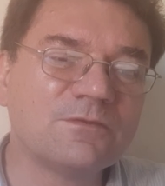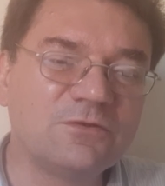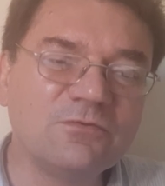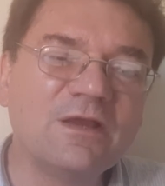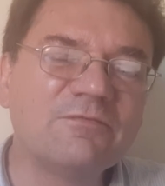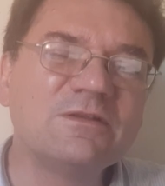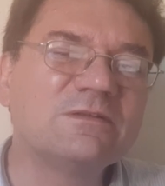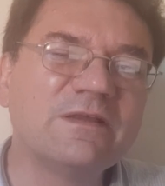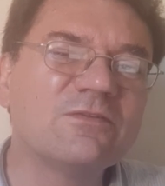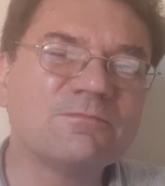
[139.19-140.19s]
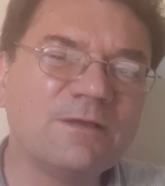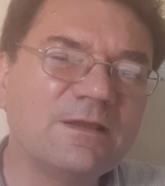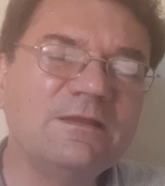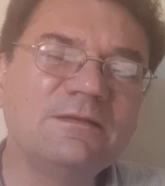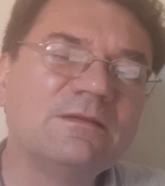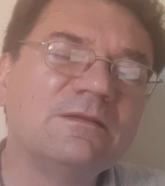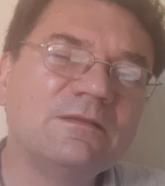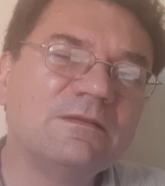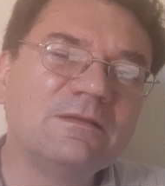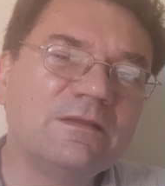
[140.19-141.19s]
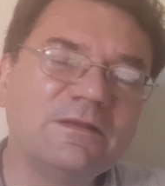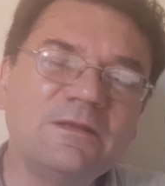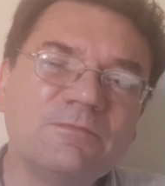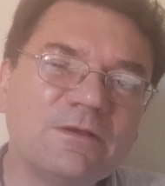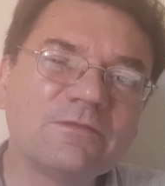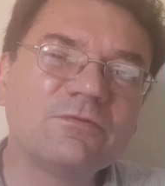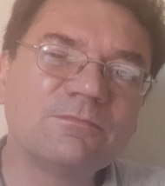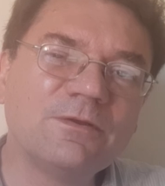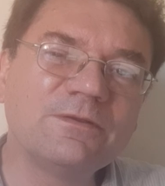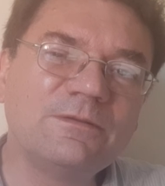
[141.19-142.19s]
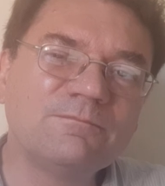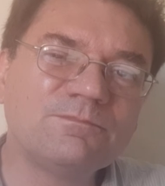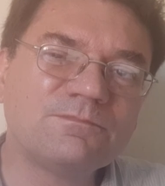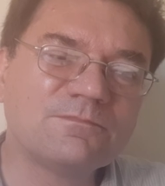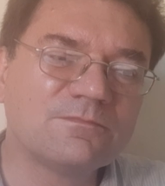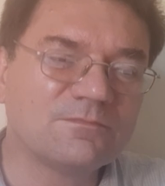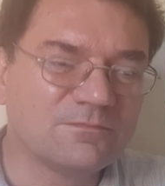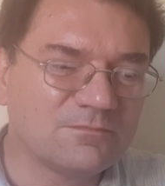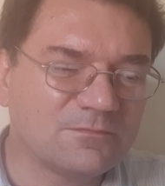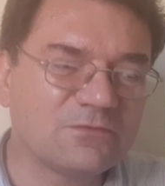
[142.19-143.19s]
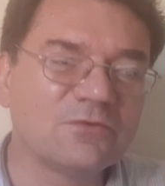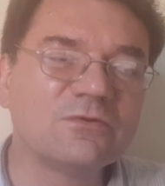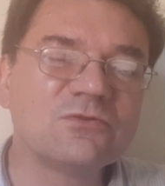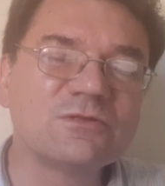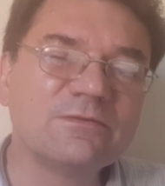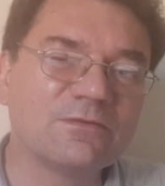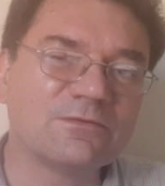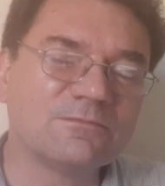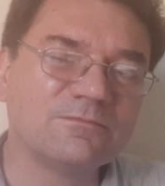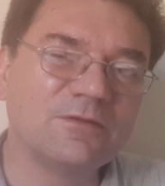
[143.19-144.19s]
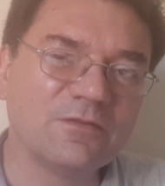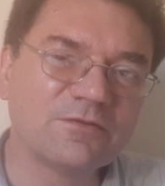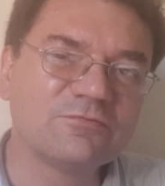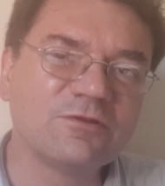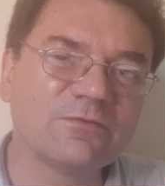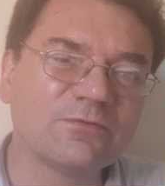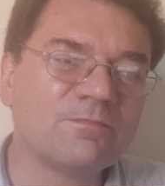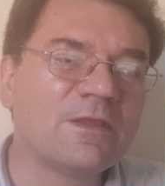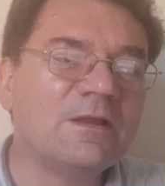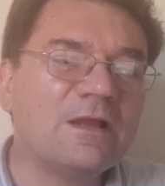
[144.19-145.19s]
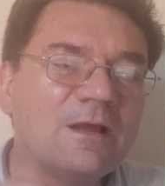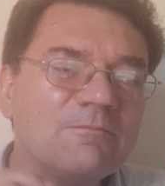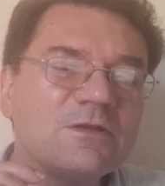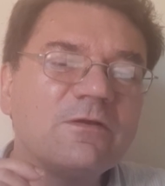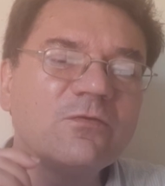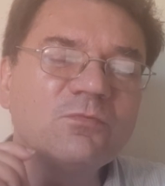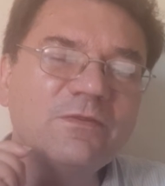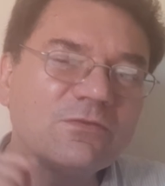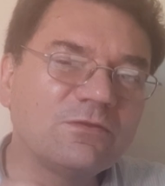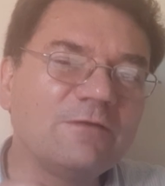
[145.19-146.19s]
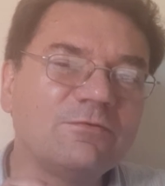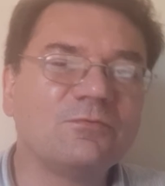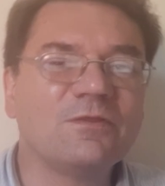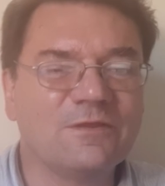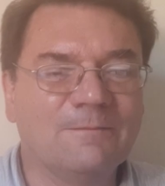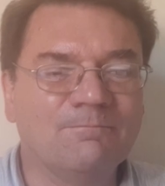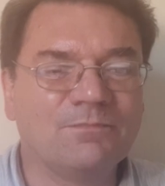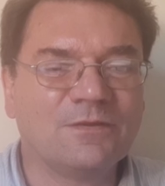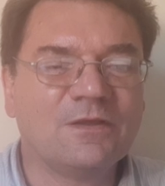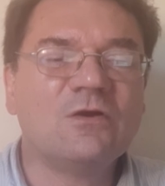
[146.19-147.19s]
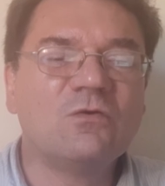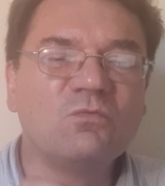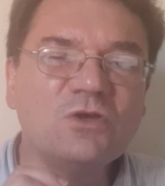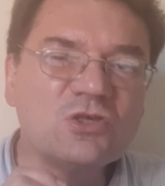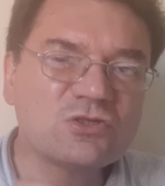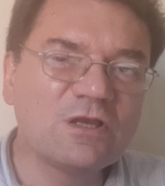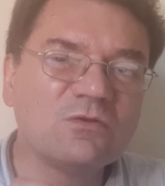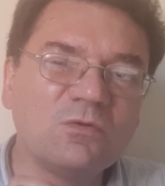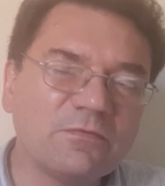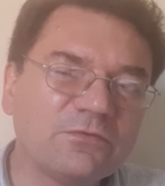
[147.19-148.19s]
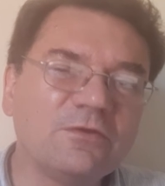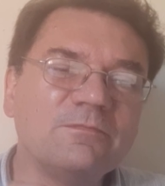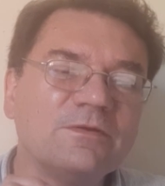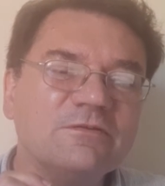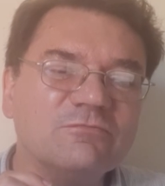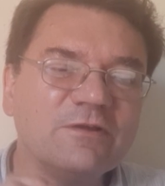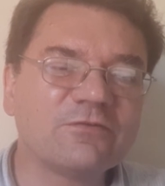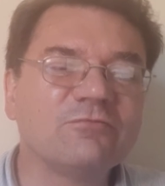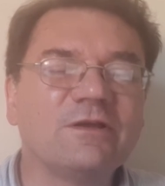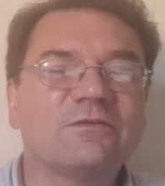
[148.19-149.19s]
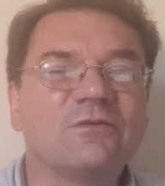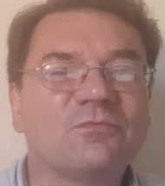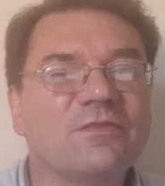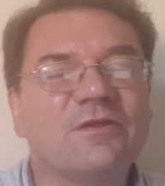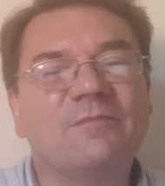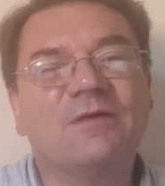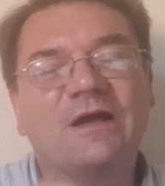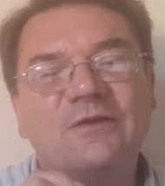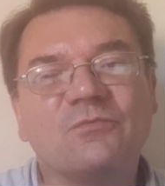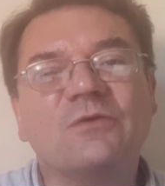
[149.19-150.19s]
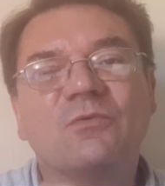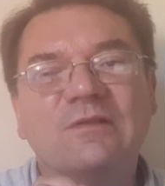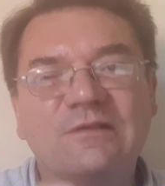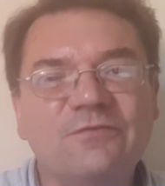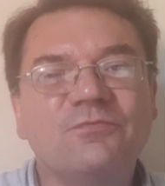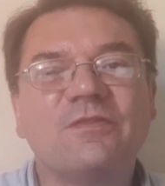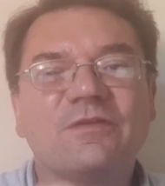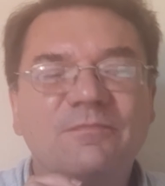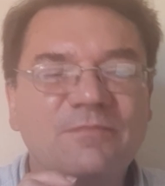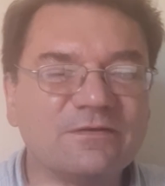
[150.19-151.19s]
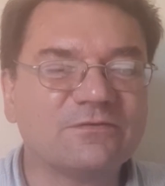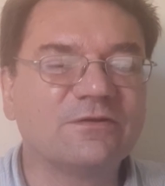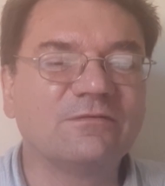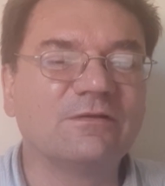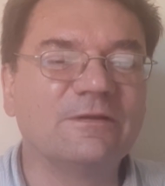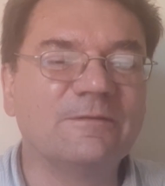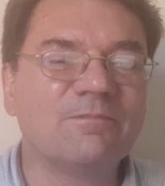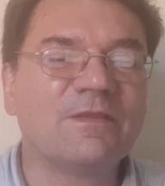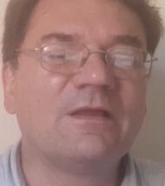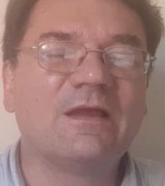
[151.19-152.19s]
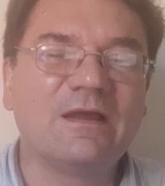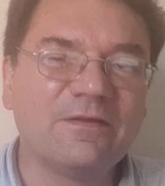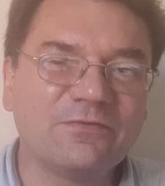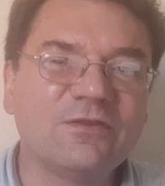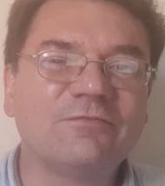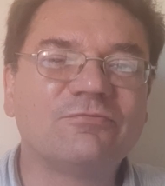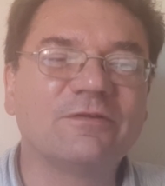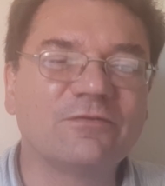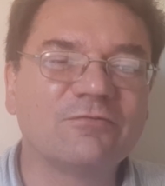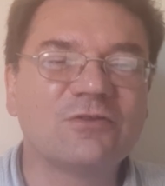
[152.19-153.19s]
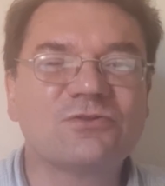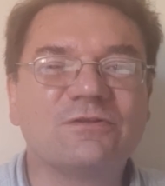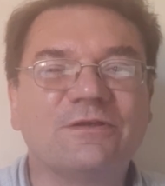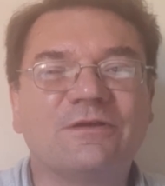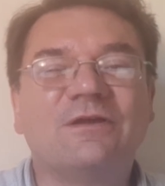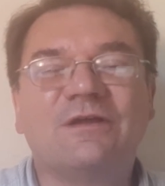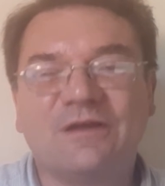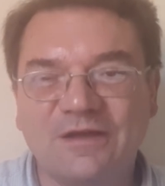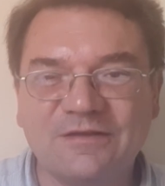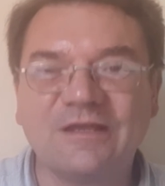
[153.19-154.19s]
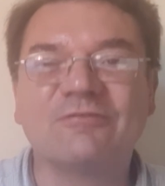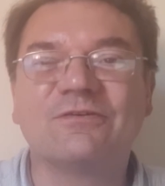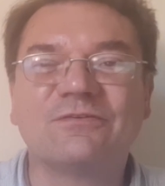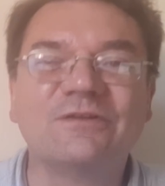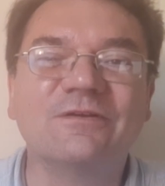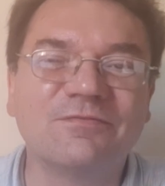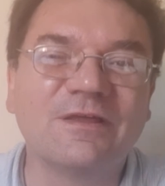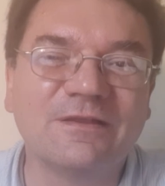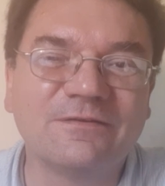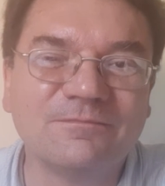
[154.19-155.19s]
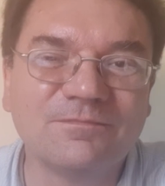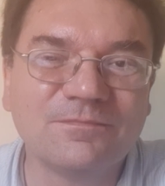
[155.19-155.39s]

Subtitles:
Do you have intense pain in any part of your body? So did Jesus on the cross. And because we suffer with him, we shall also be resurrected with him, and we will live with him eternally. Our sufferings are actually a guarantee of that.